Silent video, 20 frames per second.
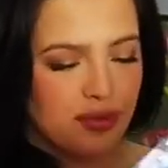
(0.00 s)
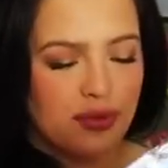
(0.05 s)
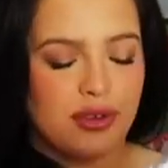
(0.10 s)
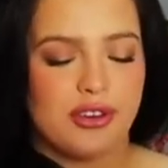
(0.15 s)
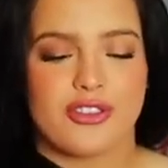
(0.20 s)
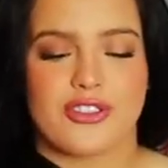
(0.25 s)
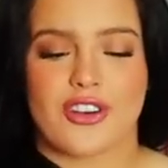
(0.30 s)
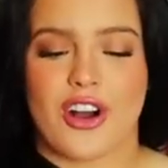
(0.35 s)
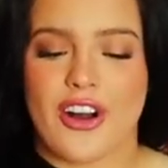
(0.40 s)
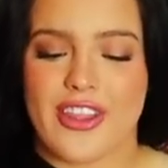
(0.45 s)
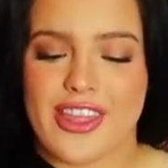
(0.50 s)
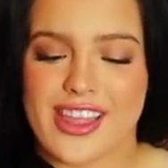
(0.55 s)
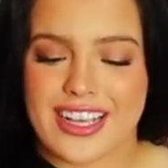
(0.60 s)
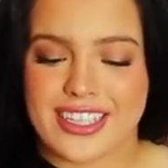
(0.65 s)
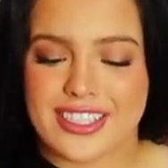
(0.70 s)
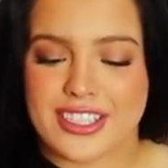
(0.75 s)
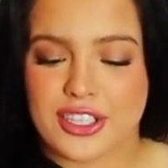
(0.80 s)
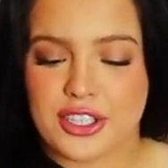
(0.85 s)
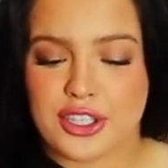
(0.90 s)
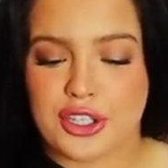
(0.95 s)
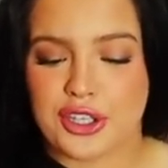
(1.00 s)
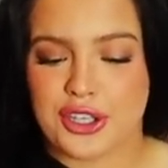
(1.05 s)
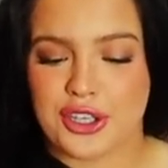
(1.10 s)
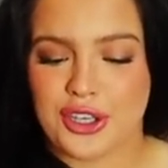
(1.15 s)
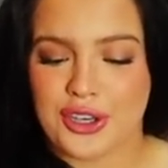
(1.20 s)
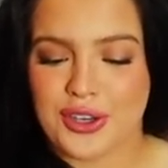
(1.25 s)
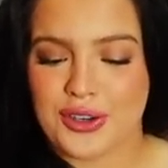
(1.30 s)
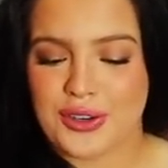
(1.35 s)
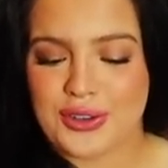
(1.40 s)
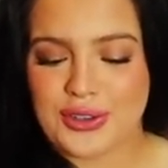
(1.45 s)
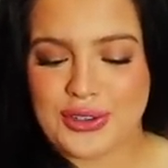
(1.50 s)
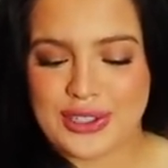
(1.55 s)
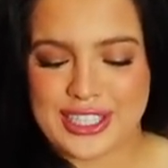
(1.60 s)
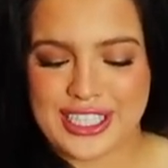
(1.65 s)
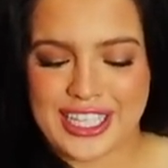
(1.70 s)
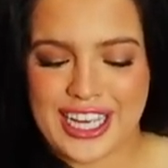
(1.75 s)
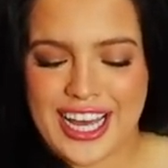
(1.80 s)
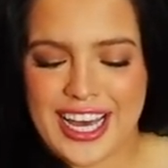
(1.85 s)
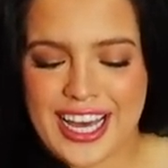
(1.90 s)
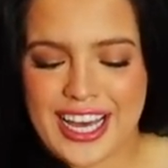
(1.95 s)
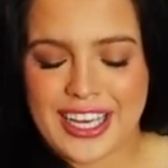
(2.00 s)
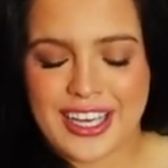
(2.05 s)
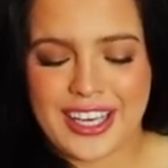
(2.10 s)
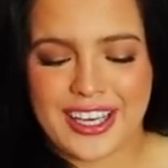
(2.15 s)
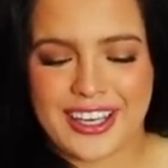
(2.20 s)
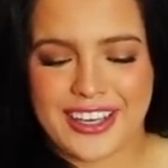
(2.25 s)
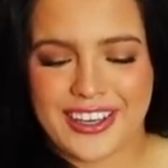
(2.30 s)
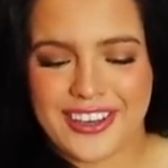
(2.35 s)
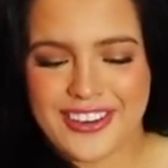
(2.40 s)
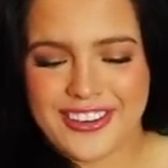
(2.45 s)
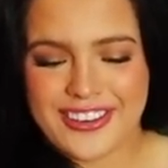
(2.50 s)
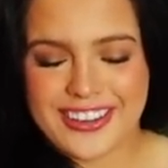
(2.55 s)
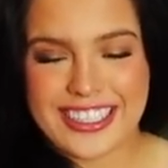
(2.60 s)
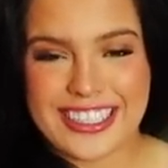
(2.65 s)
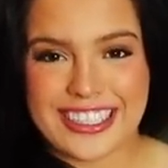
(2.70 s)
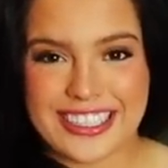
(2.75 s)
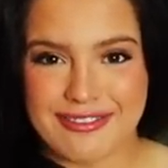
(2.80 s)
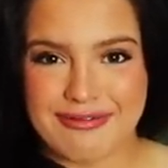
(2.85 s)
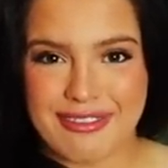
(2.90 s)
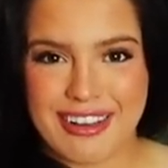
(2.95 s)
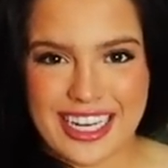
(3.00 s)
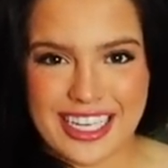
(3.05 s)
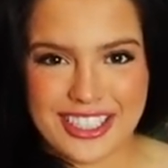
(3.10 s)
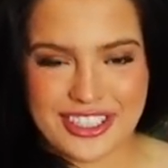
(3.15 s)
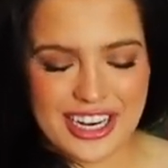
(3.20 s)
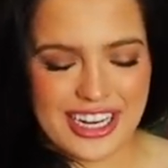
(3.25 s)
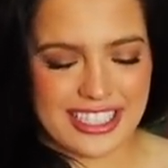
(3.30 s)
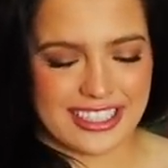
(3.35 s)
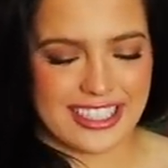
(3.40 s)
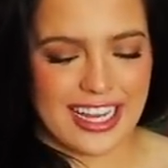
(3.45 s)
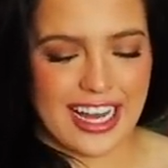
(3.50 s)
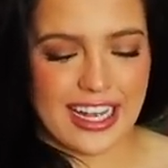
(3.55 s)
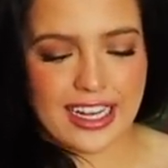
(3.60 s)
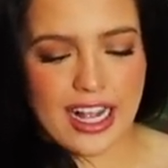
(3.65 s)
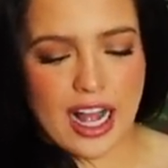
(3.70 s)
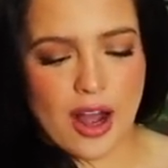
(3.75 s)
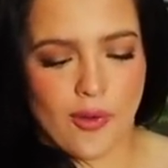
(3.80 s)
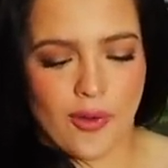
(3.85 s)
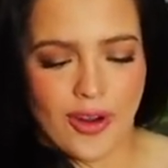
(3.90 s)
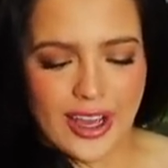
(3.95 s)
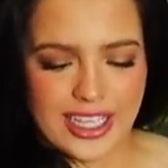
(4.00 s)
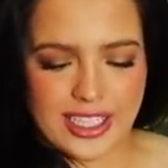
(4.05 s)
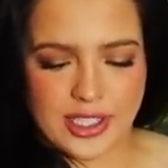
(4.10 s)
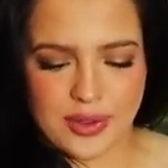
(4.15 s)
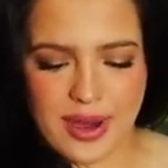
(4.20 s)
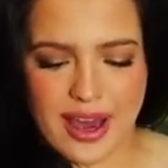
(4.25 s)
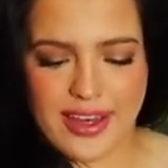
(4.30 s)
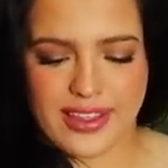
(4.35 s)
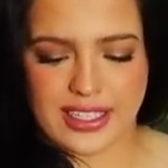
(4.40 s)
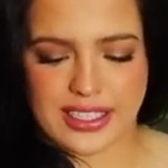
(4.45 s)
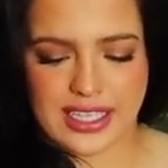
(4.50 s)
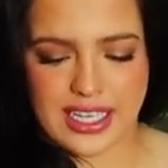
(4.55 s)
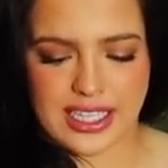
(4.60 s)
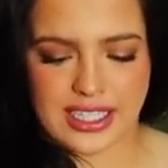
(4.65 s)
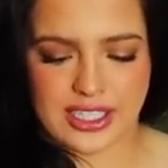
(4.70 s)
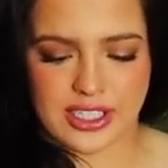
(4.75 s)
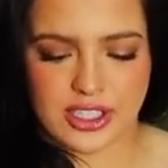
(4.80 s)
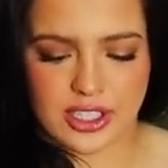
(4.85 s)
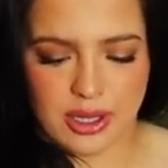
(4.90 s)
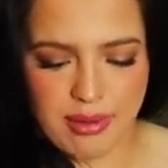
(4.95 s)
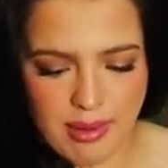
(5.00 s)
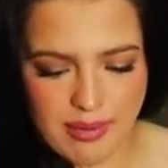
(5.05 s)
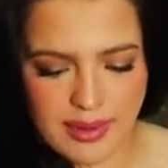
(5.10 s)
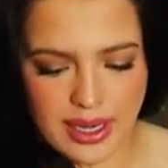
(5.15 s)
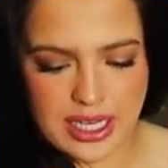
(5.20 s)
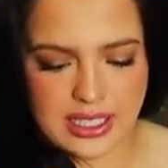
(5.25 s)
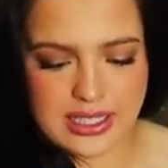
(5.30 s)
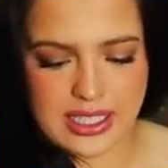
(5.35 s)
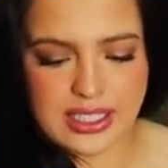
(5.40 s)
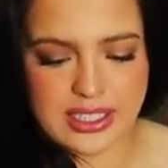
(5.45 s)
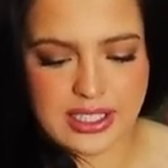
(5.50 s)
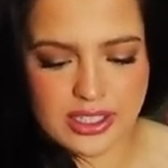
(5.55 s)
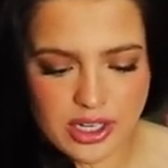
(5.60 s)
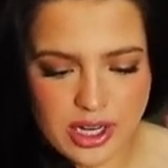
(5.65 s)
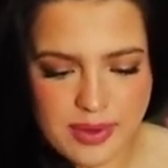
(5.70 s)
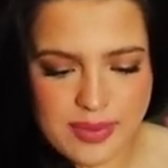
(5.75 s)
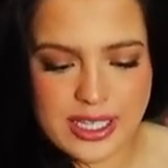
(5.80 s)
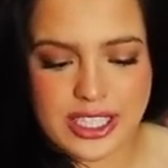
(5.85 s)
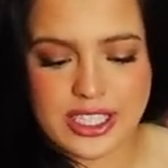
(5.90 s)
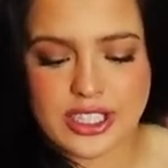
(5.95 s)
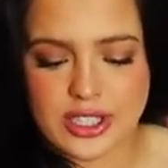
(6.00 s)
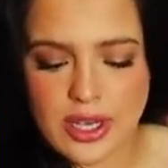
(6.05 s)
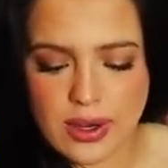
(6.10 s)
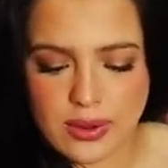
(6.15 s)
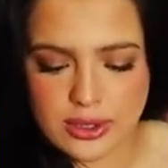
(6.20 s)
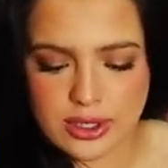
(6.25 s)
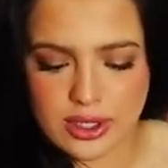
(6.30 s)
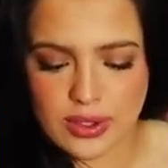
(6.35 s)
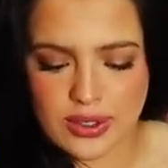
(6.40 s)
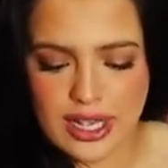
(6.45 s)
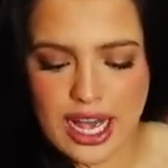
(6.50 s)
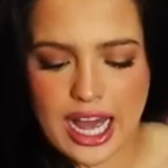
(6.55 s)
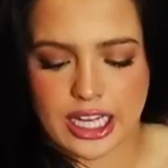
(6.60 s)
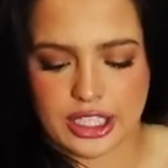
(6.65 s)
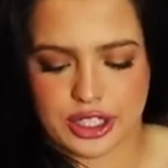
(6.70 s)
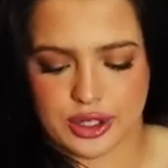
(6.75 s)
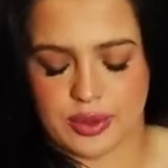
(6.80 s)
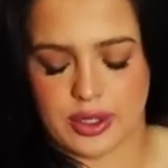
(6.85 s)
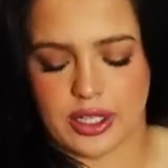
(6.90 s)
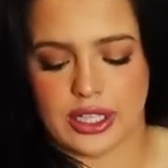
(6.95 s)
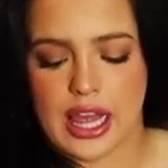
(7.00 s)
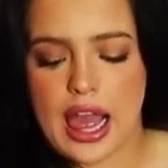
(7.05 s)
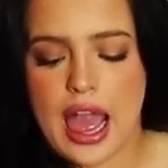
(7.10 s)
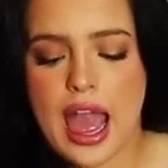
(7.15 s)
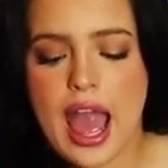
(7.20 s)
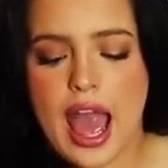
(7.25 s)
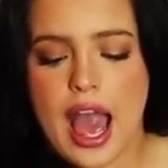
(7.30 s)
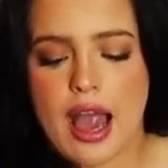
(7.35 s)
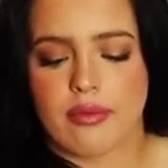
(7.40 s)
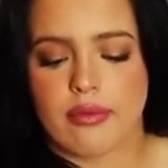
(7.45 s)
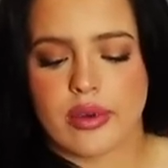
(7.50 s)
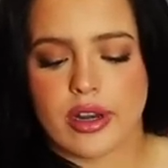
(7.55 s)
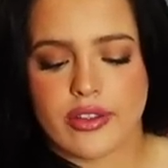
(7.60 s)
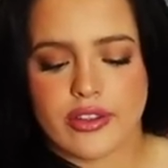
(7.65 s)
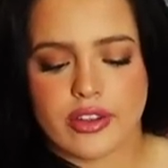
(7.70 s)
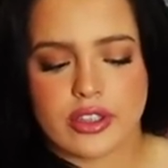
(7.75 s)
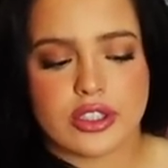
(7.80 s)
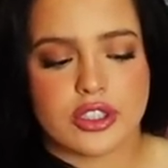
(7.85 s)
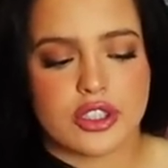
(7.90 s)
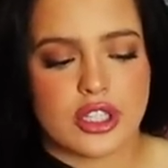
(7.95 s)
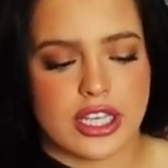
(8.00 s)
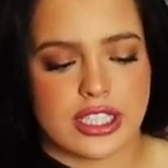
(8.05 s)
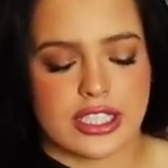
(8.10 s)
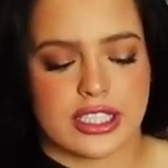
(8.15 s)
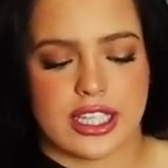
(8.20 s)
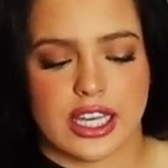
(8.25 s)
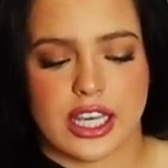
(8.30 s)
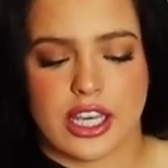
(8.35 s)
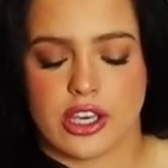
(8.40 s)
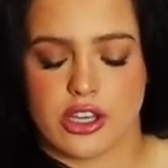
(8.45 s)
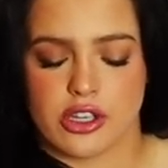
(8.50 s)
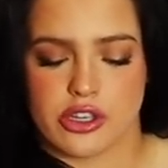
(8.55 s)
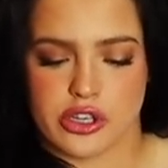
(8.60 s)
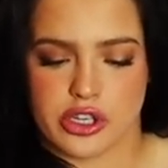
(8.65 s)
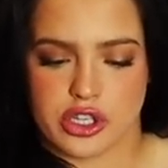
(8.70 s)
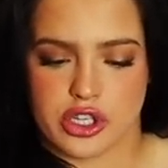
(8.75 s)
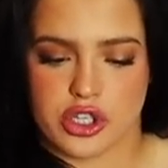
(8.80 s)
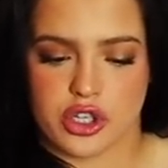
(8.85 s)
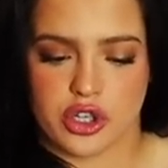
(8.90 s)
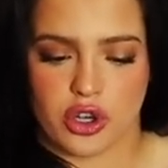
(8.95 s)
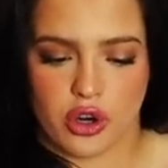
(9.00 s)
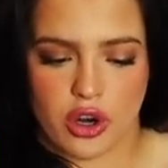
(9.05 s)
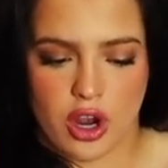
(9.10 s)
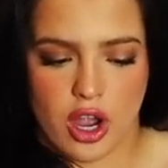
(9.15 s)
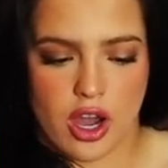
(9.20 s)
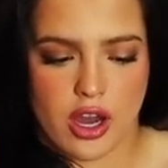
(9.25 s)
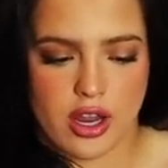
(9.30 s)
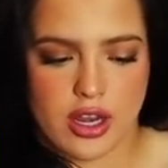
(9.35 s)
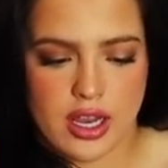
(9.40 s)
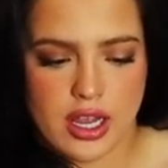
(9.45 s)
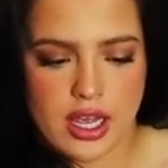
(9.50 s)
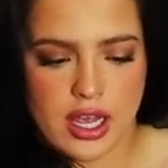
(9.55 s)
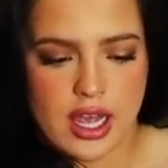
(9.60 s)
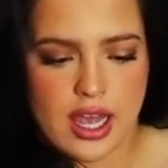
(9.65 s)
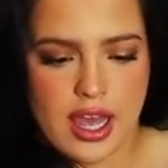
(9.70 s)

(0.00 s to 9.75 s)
We've got this cute little mini dress, and I can't wait to wear this in summer because it's going to be so casual, and one of those dresses that you can just chuck on.